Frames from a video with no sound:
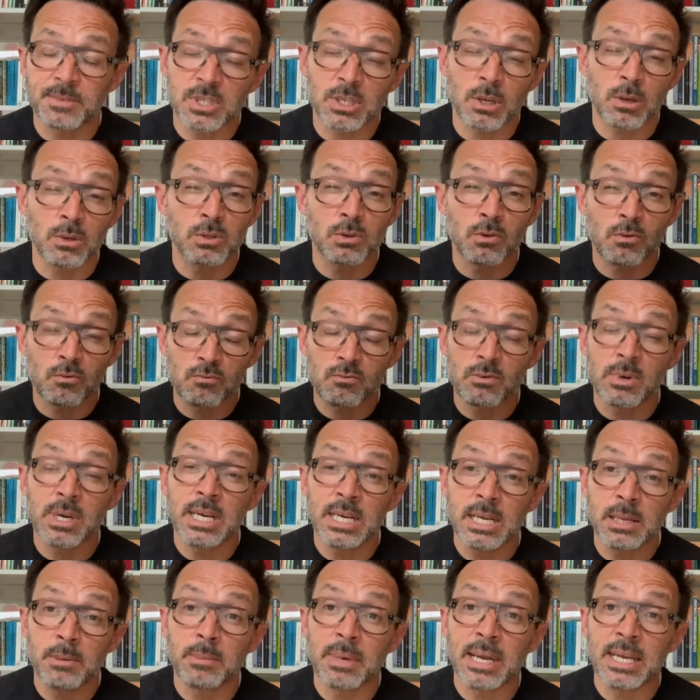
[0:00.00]
So it was a
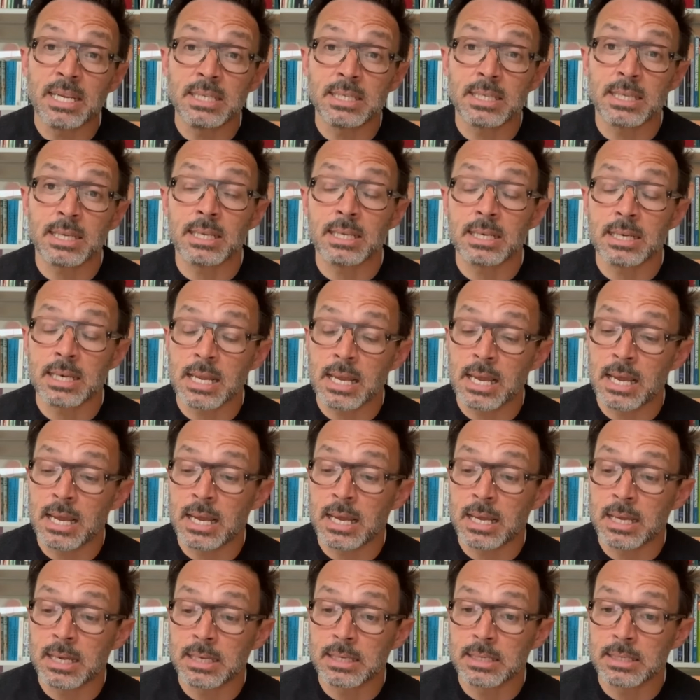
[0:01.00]
really amazing
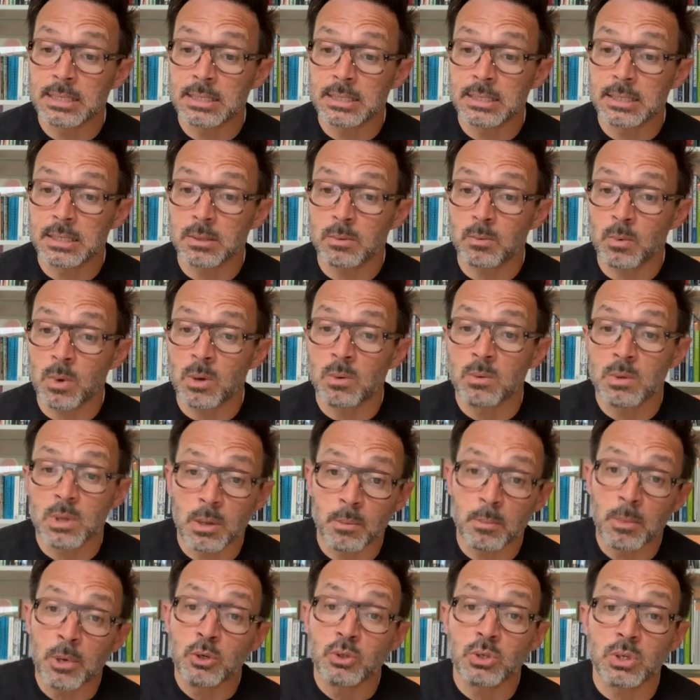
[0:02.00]
and
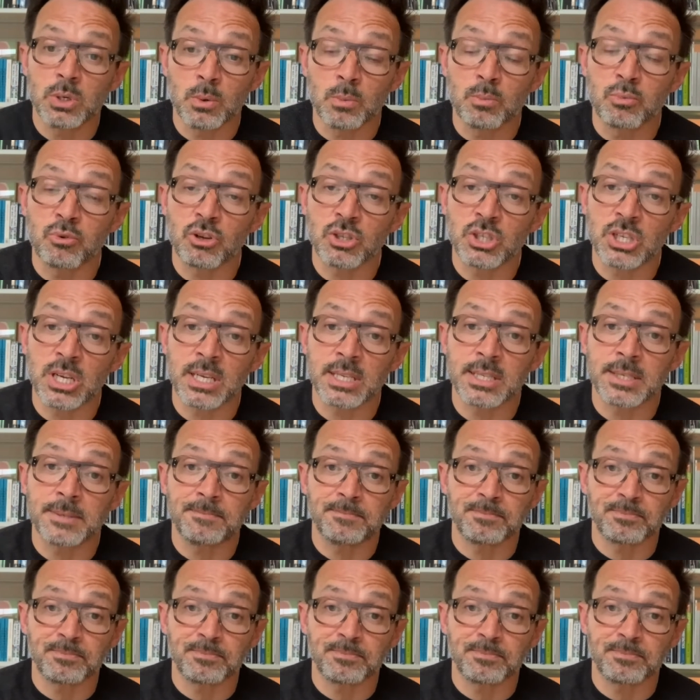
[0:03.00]
emotional project.